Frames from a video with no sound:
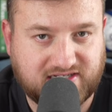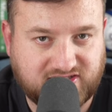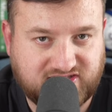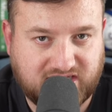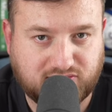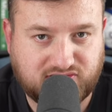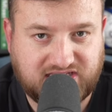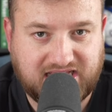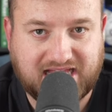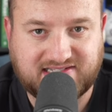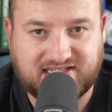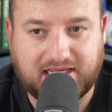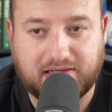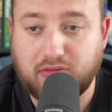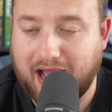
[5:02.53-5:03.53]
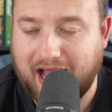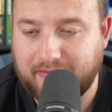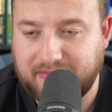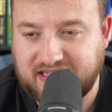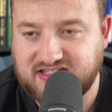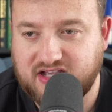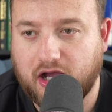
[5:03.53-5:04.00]
at Chelsea, has it? How
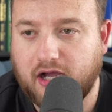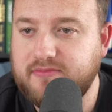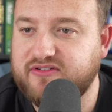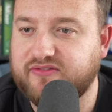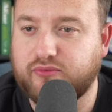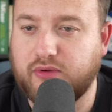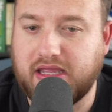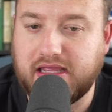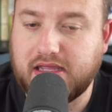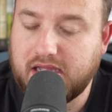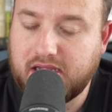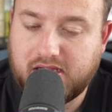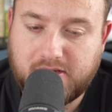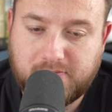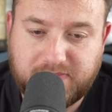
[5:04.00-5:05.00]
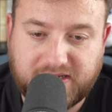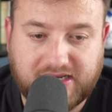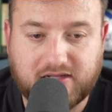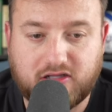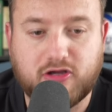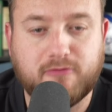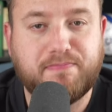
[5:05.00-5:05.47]
many times have we been
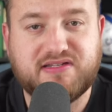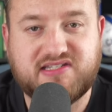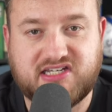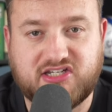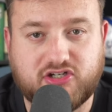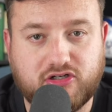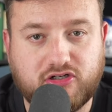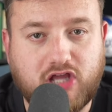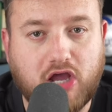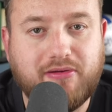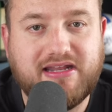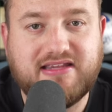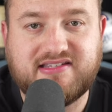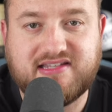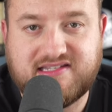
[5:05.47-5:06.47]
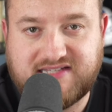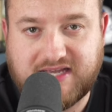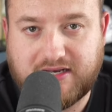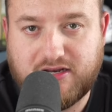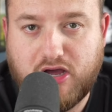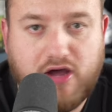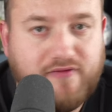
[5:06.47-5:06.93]
in a good position going into the
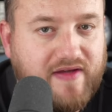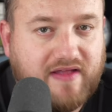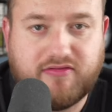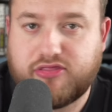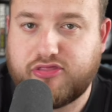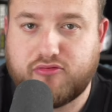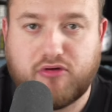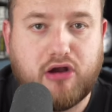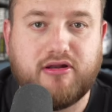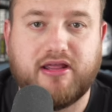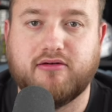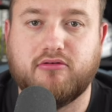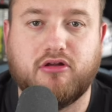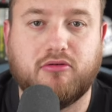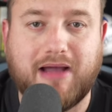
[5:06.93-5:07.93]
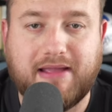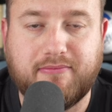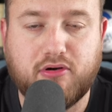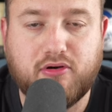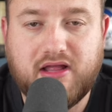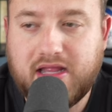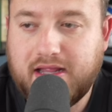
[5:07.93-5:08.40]
second half and thrown it all away?
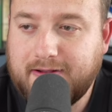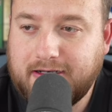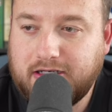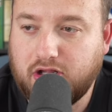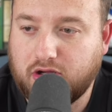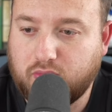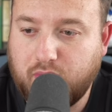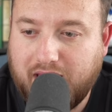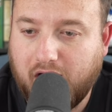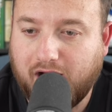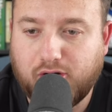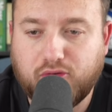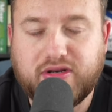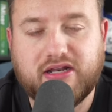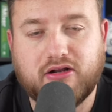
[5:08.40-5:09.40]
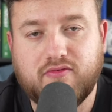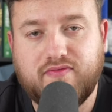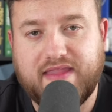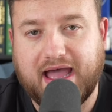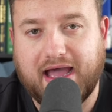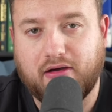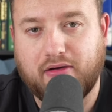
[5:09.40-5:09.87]
Well, look, we're holding on
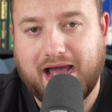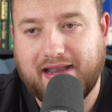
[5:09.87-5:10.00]
now.